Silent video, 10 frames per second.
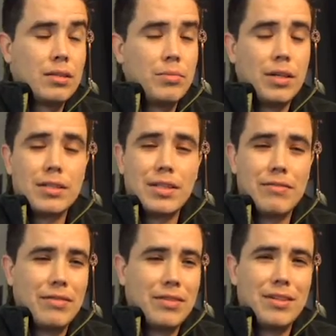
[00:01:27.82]
be honest, I've
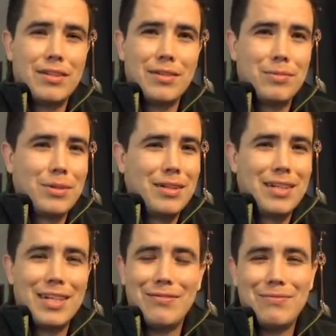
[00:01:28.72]
never heard of the word and
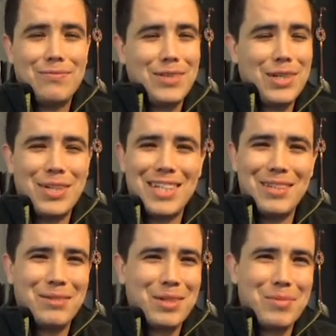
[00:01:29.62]
I have no
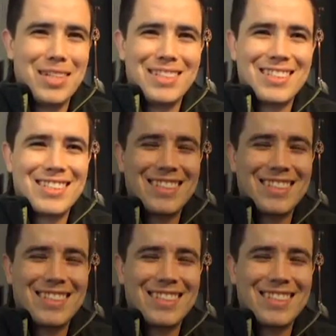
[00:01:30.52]
idea what it means.